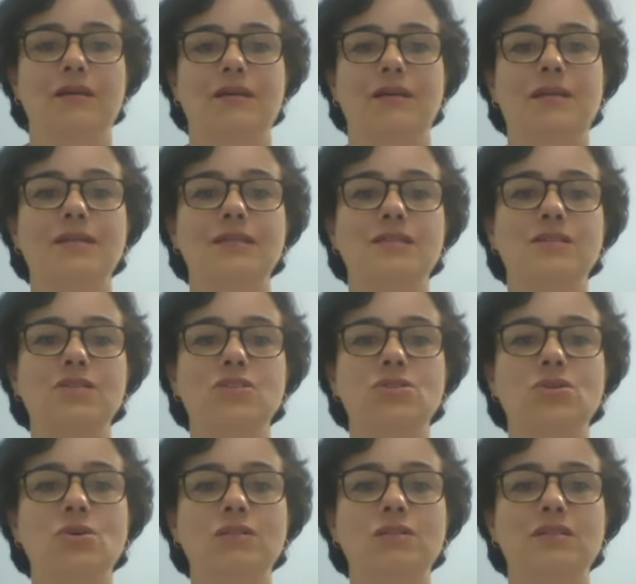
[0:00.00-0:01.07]
It is the
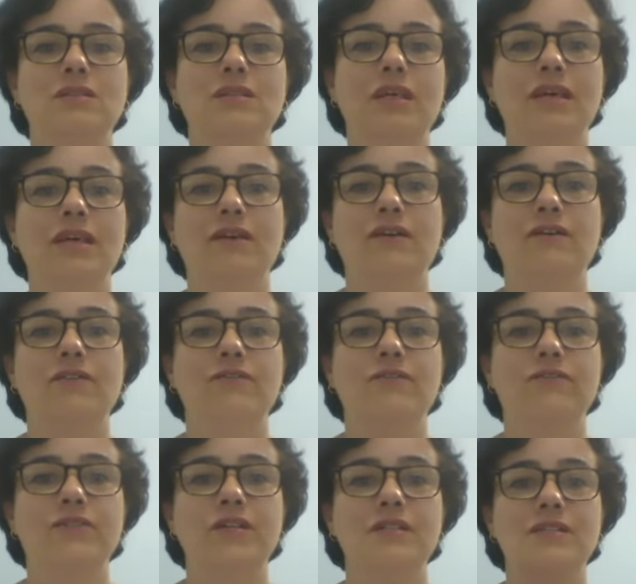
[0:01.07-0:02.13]
short, thick
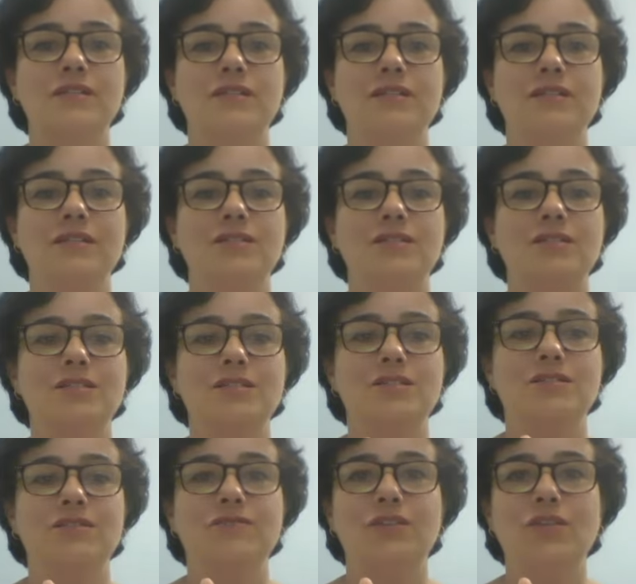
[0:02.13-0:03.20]
first digit
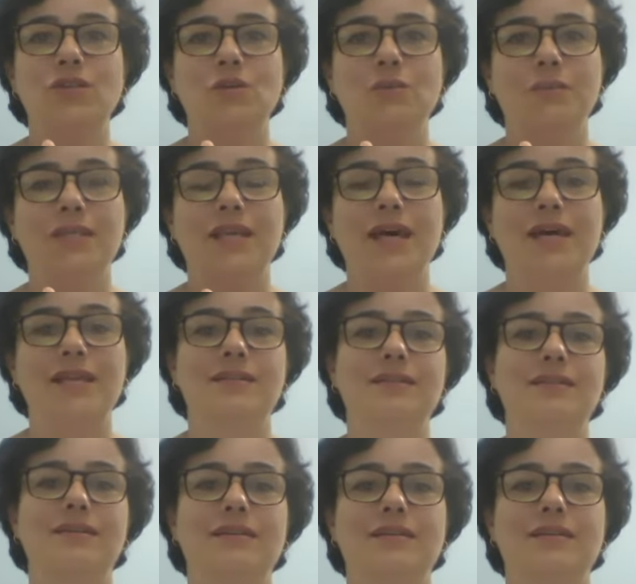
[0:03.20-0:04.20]
of the human hand.